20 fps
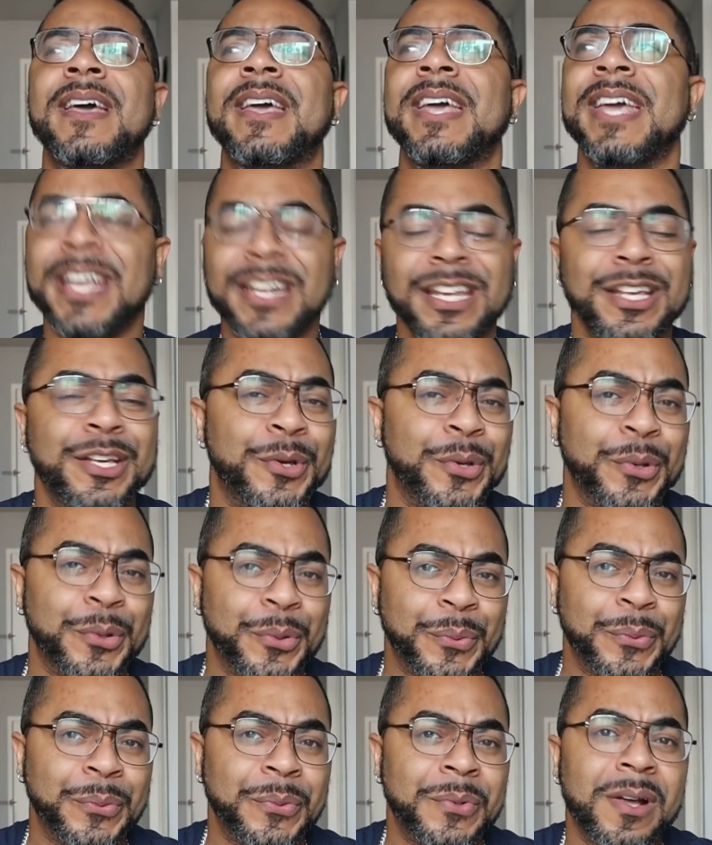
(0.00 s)

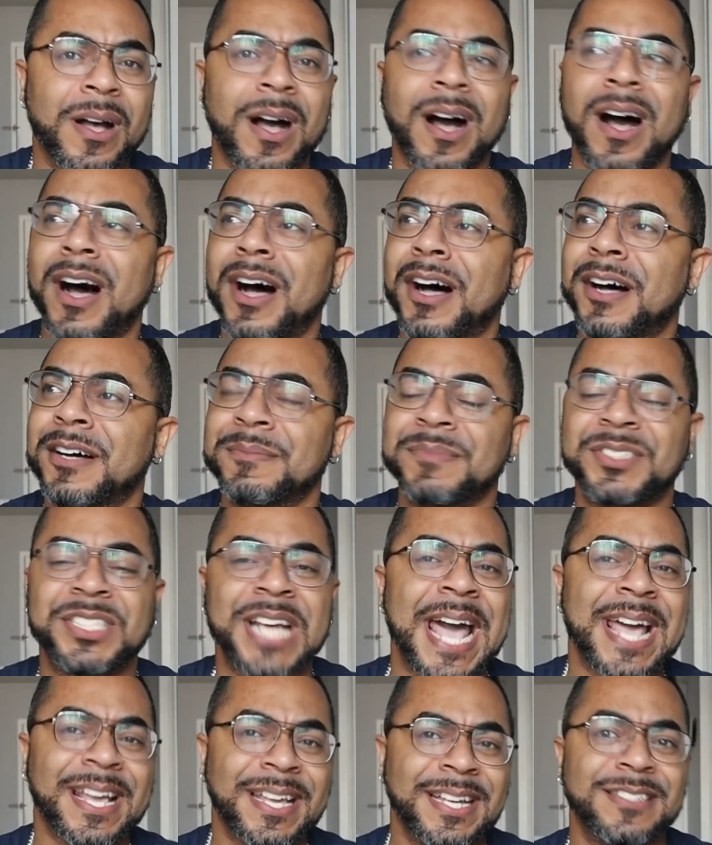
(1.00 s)
Anywho,
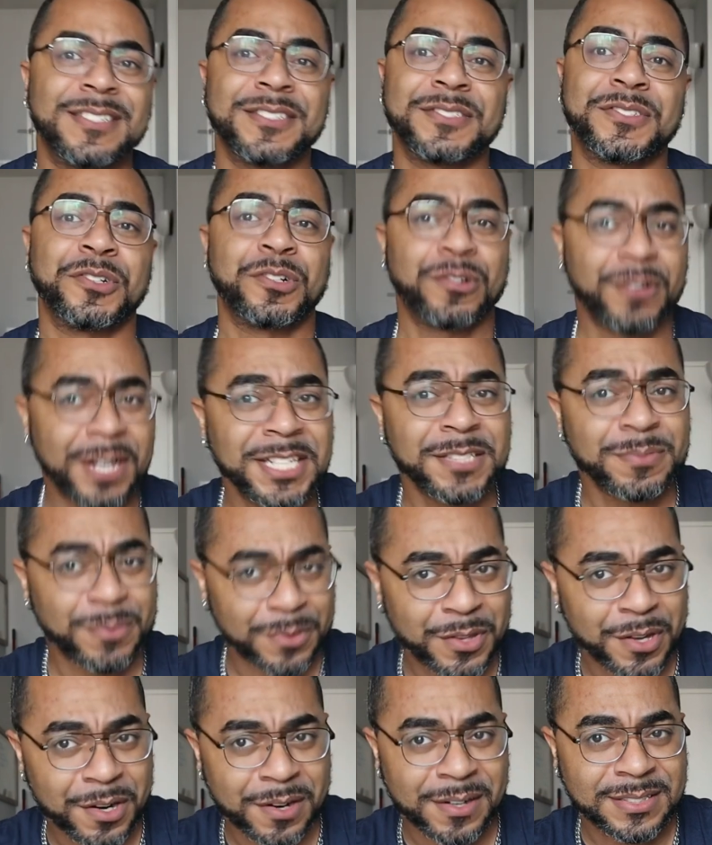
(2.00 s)
Jackie disagrees
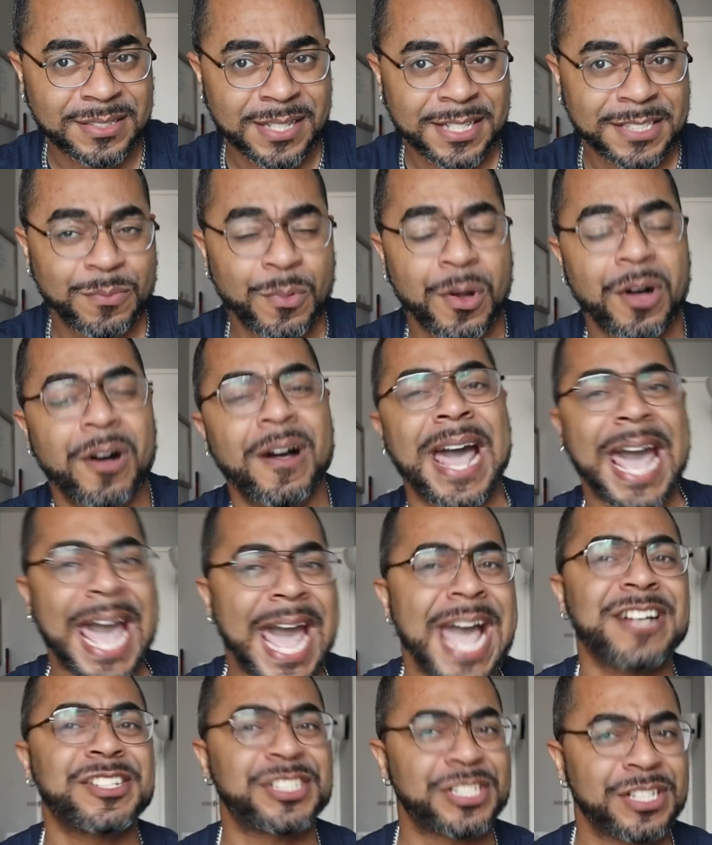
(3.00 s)
with her and says, well,
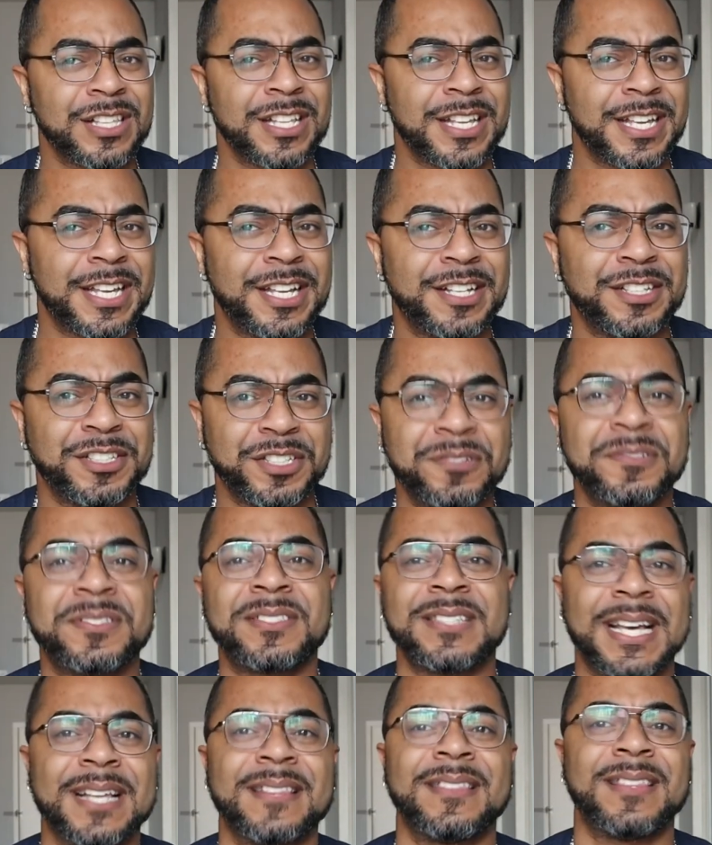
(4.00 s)
actually, you
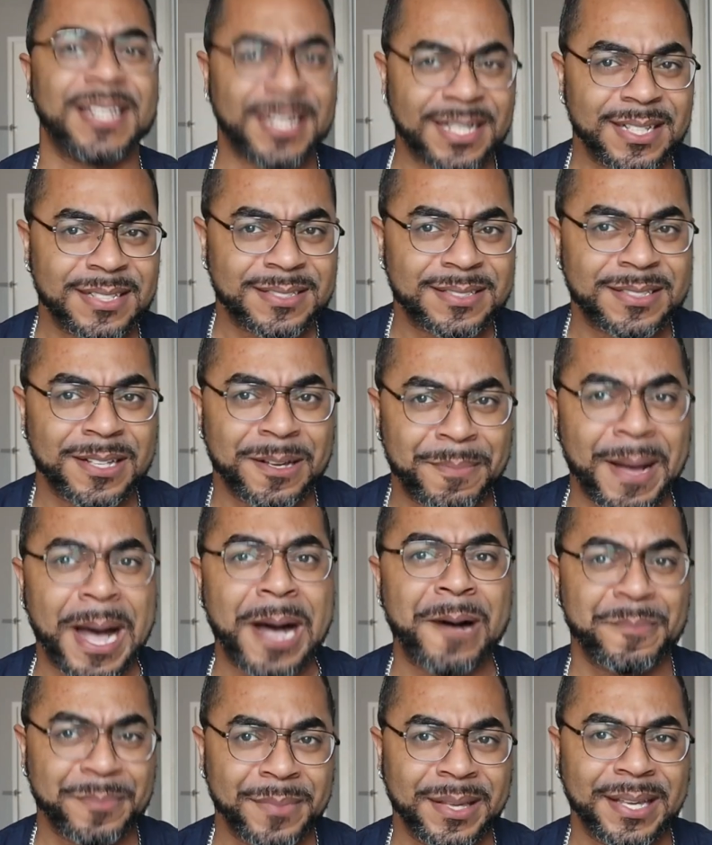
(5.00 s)
said this
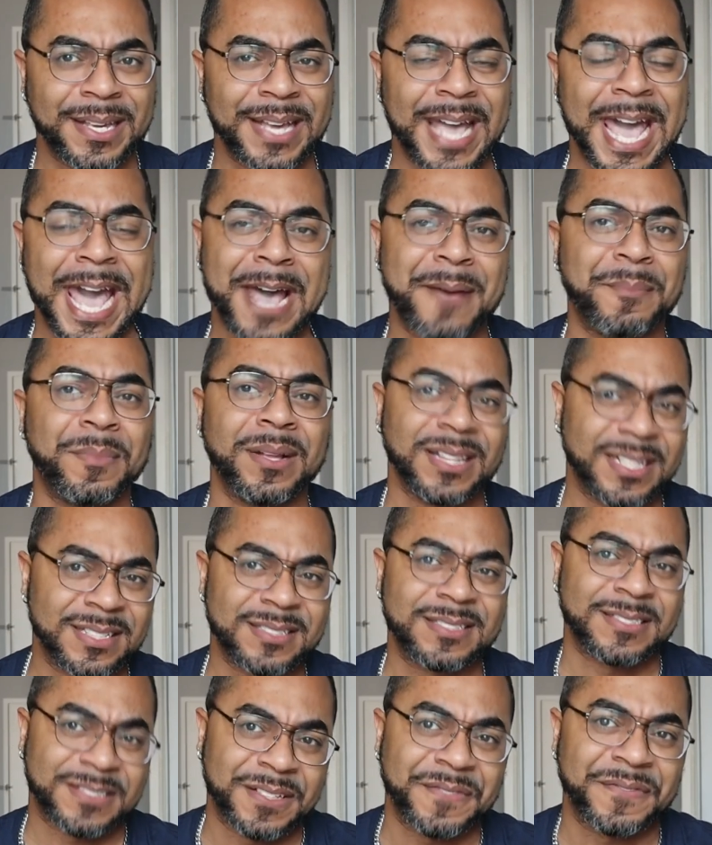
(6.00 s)
about me at
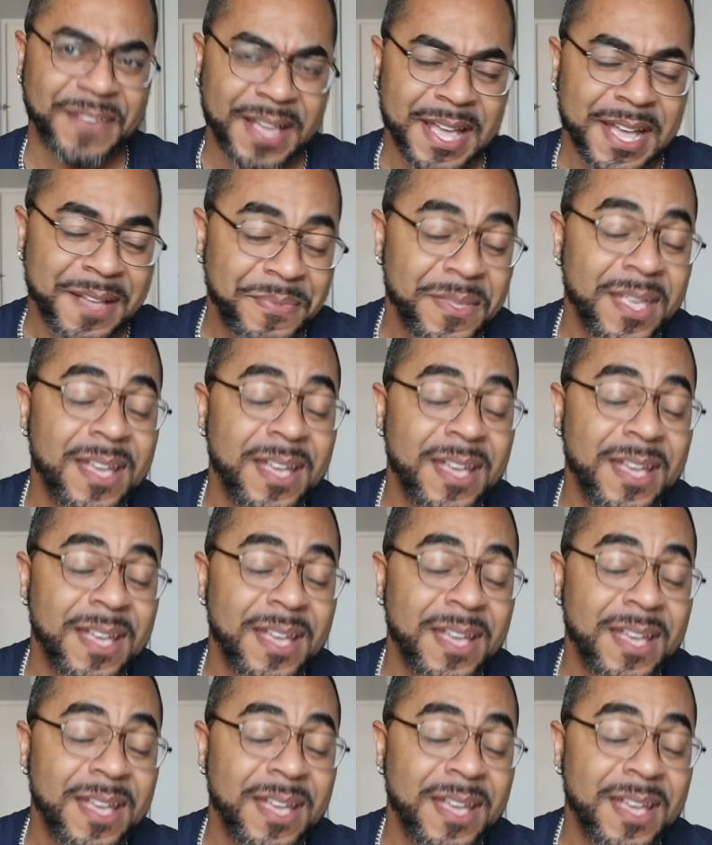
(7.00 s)
Melissa's event.